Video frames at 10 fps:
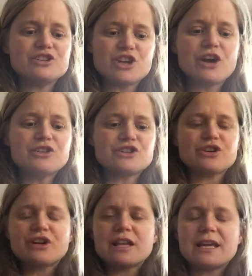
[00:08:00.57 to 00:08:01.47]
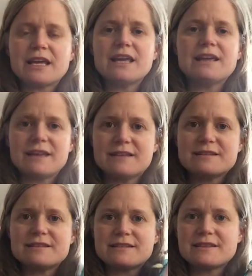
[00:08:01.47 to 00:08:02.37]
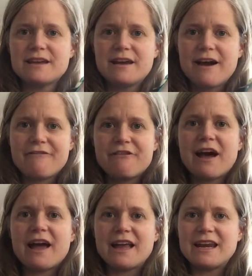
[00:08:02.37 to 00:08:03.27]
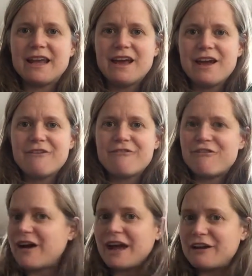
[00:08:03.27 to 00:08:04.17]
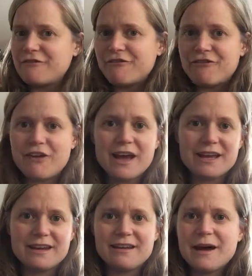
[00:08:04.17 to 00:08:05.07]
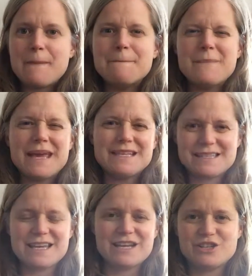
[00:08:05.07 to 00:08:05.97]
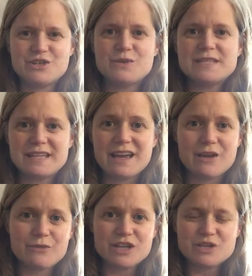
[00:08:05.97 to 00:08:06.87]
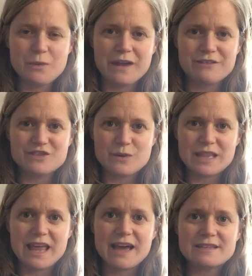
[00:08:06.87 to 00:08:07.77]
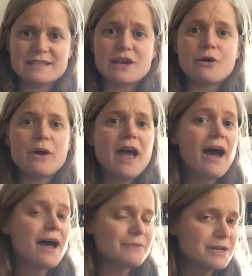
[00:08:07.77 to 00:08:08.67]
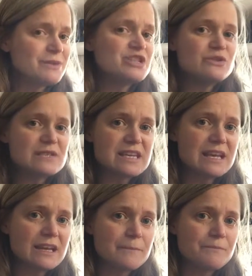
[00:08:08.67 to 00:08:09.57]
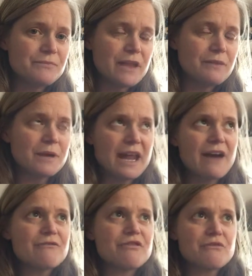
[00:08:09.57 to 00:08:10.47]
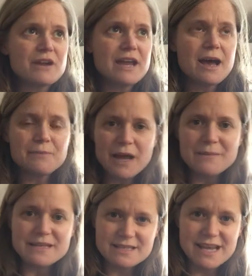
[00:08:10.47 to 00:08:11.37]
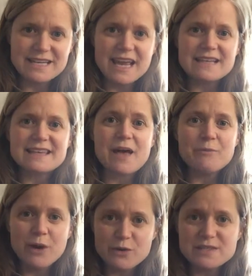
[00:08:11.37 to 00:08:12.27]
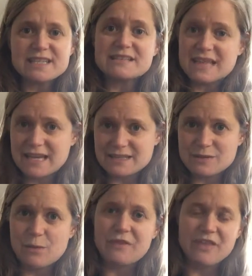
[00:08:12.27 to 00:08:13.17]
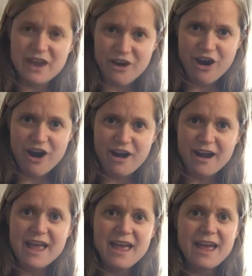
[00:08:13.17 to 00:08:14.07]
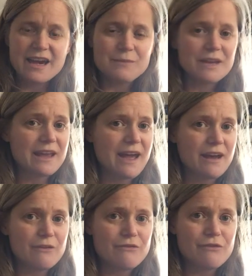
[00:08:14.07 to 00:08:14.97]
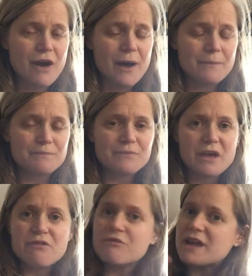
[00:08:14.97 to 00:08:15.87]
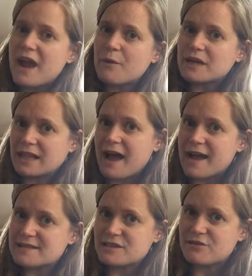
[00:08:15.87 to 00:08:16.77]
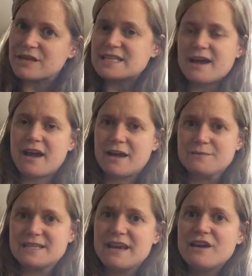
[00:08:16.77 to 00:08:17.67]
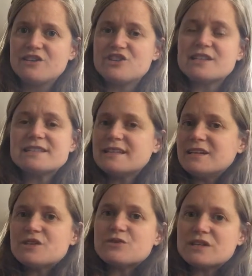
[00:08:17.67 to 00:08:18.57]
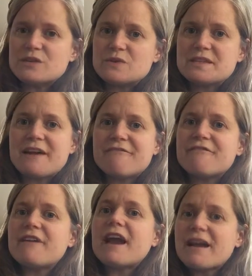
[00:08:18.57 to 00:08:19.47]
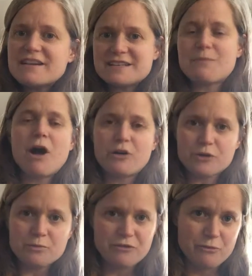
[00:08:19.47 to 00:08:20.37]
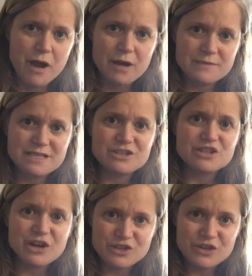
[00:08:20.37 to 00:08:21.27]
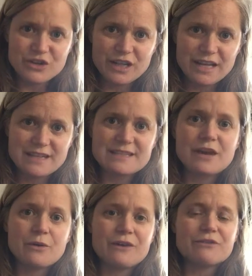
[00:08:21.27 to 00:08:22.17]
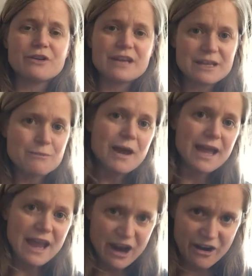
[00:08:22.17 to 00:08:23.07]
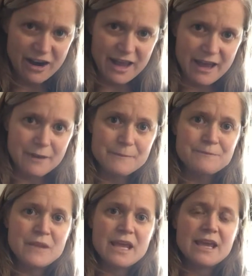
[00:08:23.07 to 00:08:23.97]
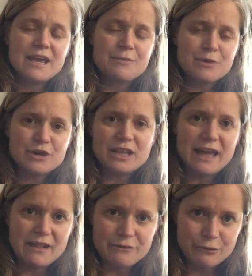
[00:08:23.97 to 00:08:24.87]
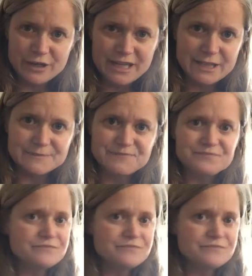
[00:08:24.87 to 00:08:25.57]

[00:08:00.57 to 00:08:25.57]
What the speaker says: junk journaling is a fine, fun, amazing, juicy, and rich way of doing that. So I'm going to have 3 upcoming Sundays. I'll post dates, what they are, and I'm going to have a 3-hour class 3 times just to introduce a very small group of moms to junk journaling. So if you're in my area in Berkeley, California,